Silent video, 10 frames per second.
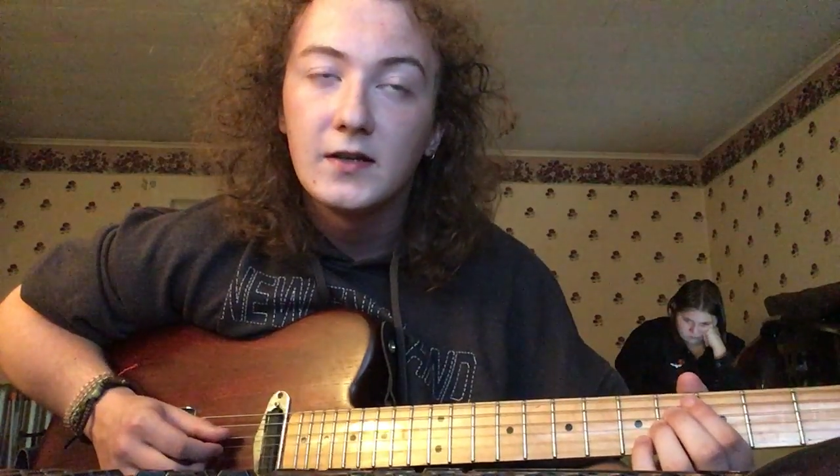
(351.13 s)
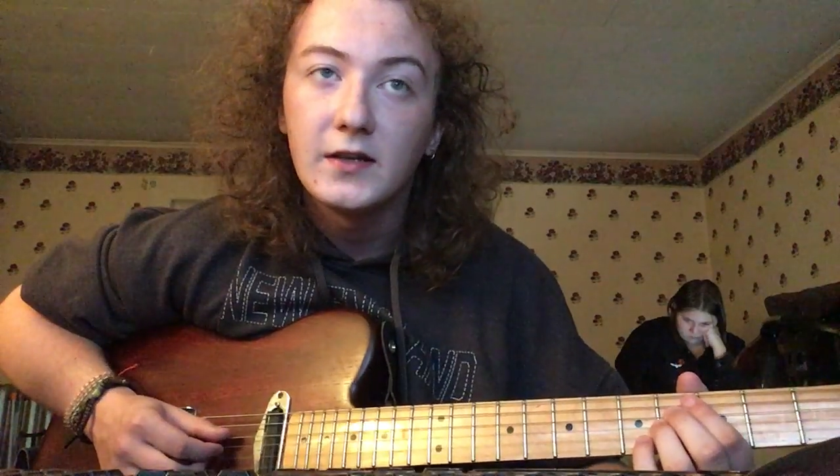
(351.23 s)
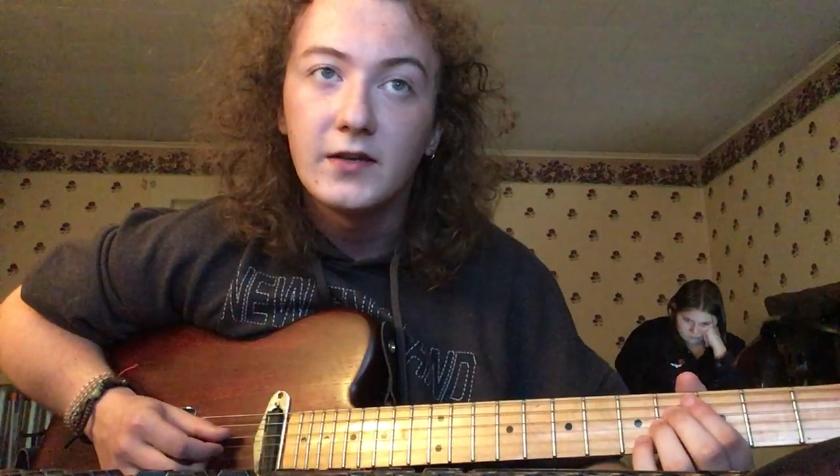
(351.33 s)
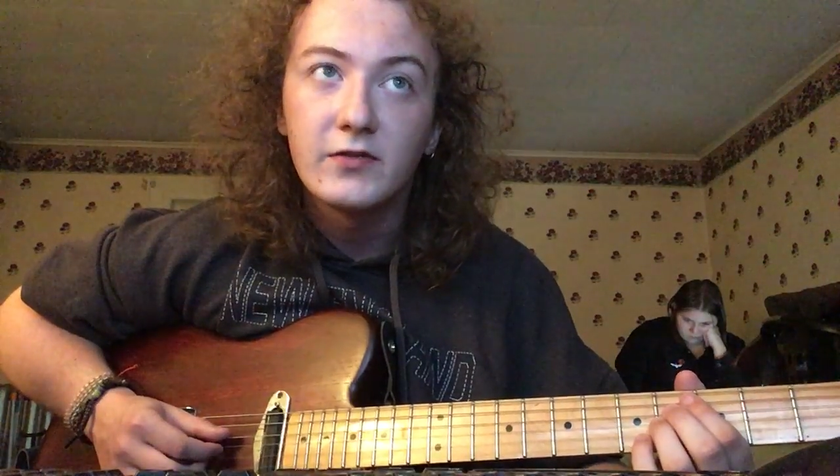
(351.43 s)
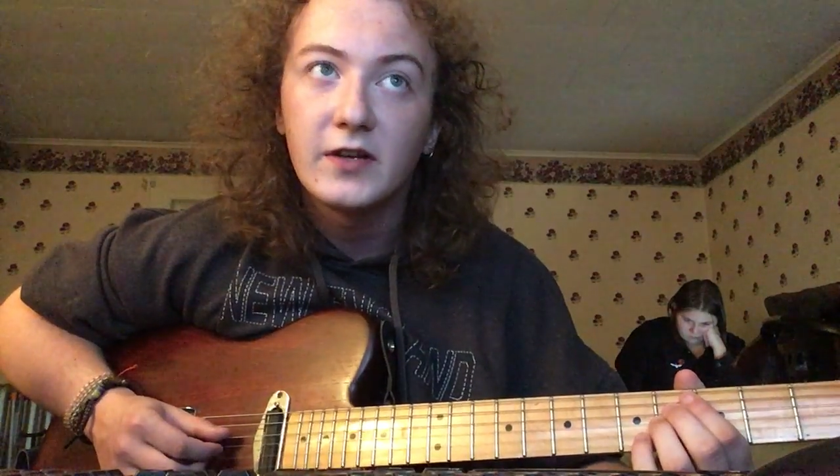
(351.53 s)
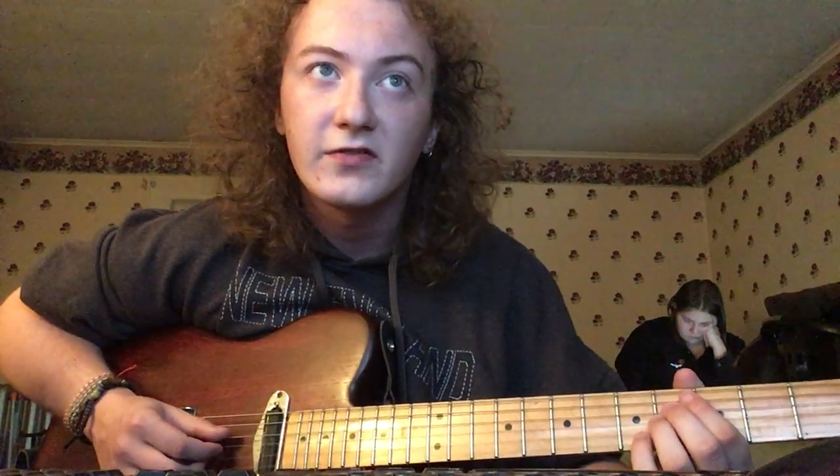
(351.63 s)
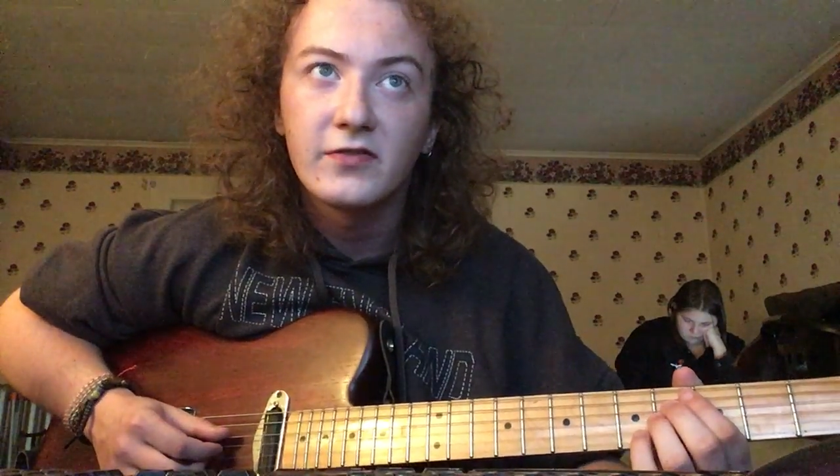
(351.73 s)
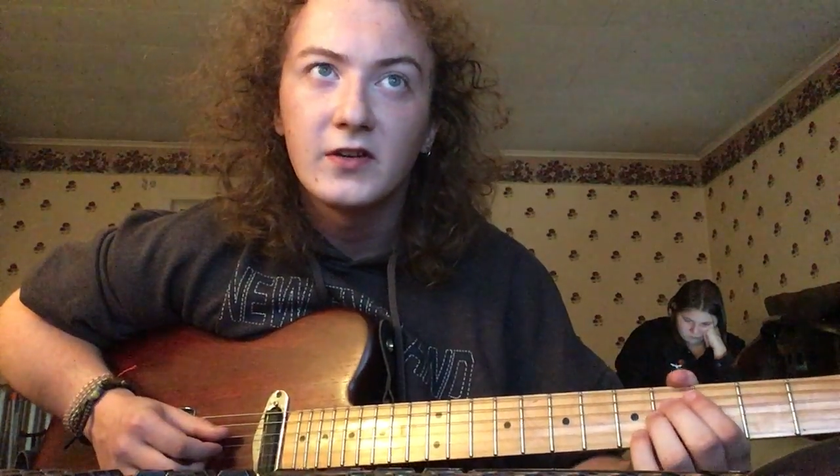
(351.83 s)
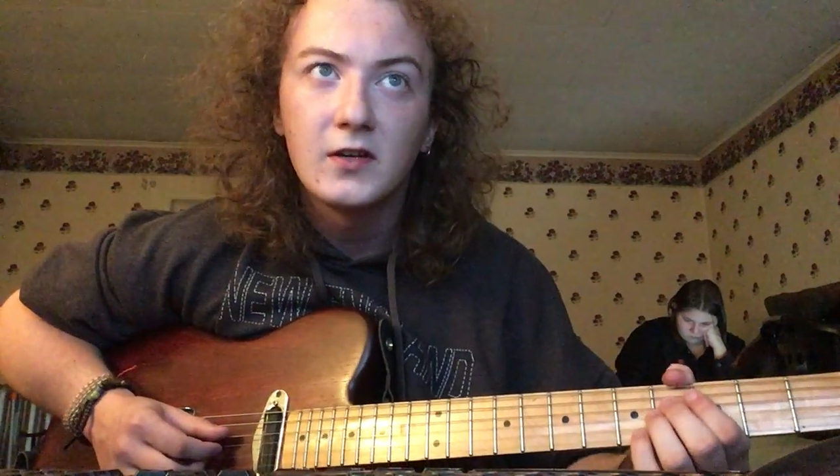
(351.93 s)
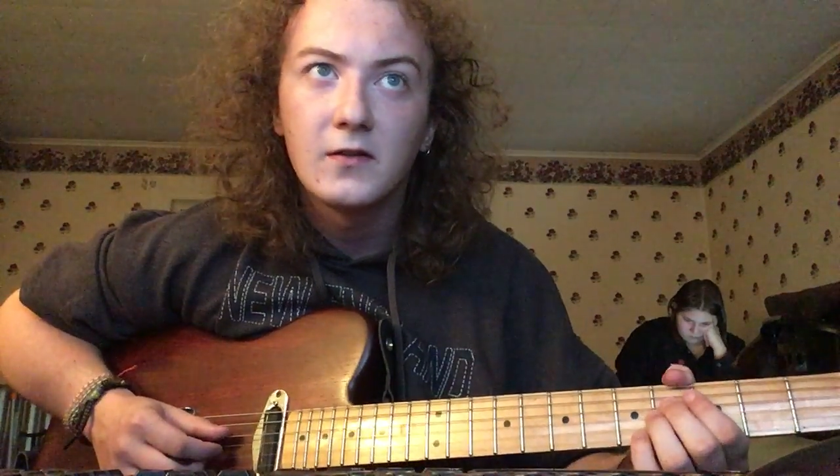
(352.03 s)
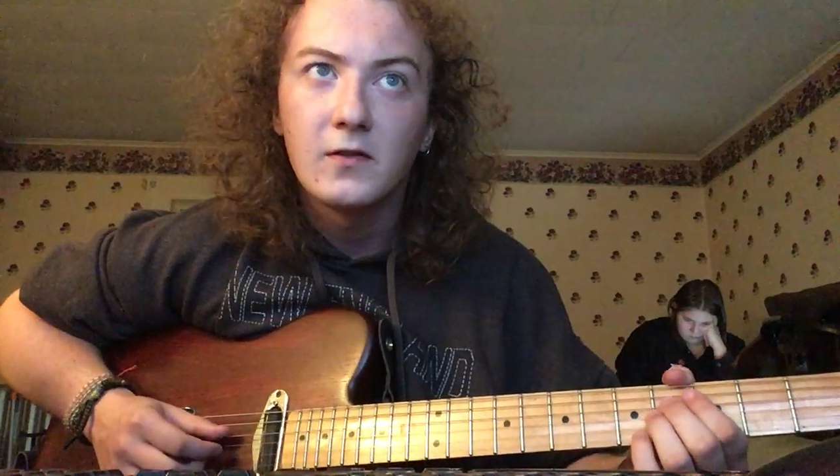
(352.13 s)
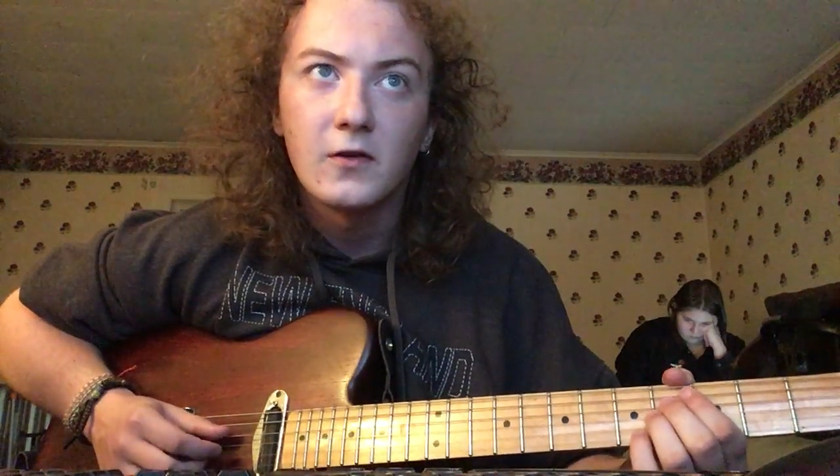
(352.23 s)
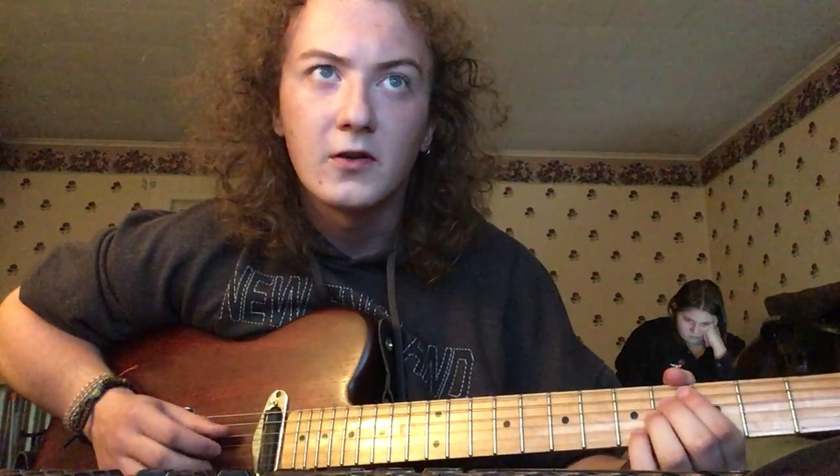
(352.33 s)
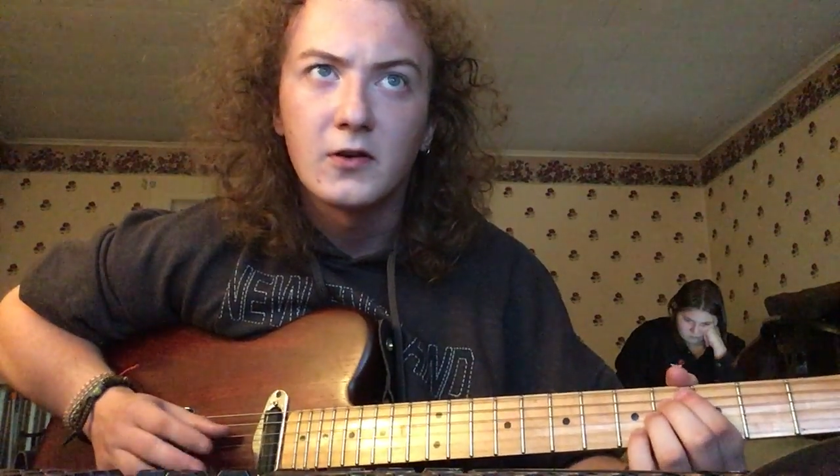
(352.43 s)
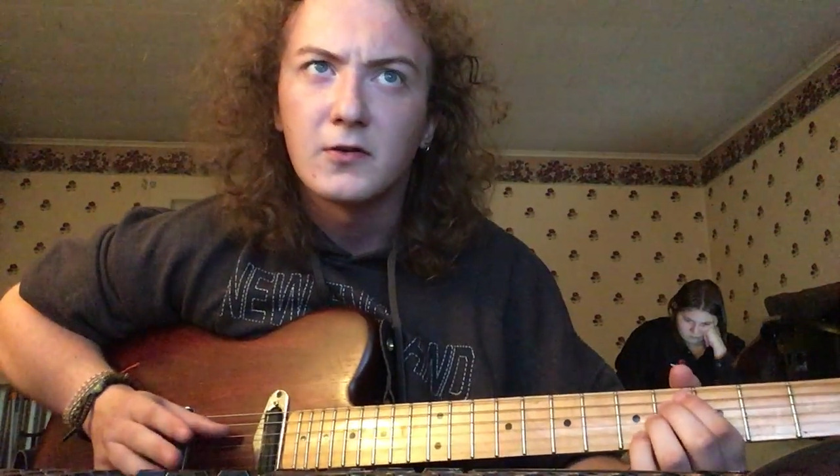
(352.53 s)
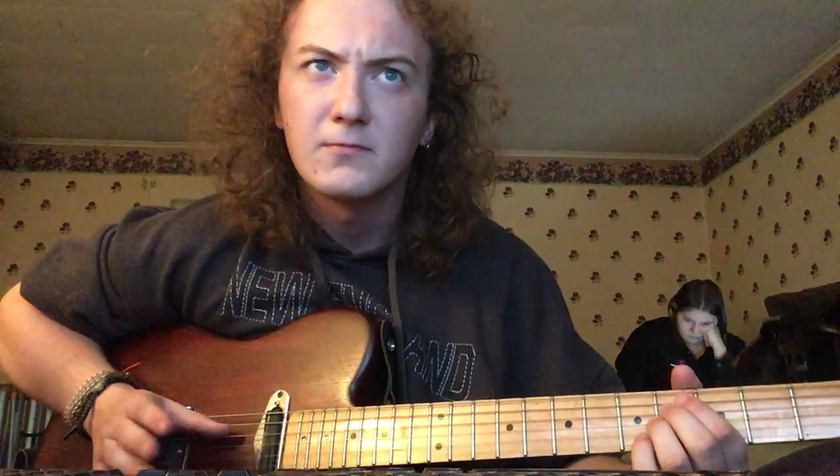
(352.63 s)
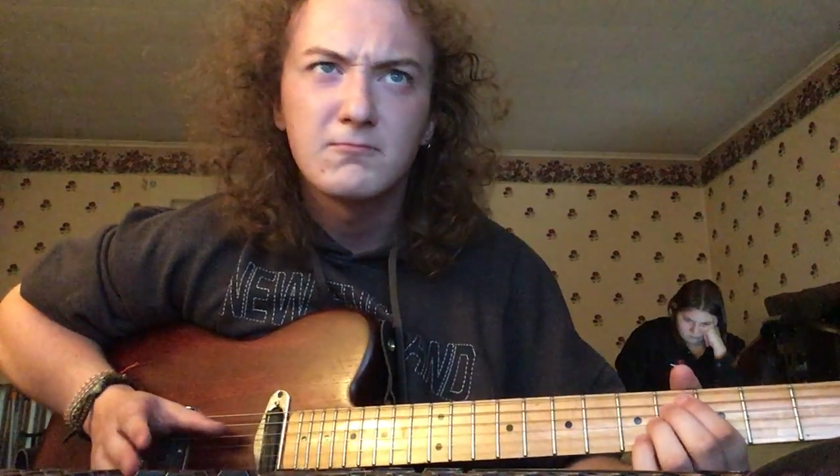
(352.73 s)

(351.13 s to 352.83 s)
even if the